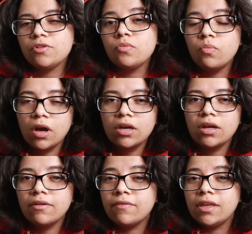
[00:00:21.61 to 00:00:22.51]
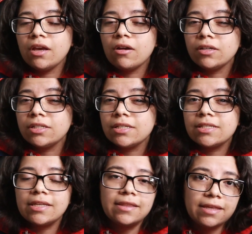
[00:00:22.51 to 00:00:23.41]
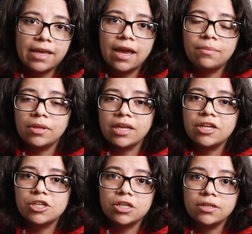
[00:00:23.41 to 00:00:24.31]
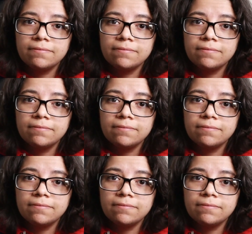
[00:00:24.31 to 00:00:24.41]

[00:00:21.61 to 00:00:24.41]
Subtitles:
to one of the artists in the application.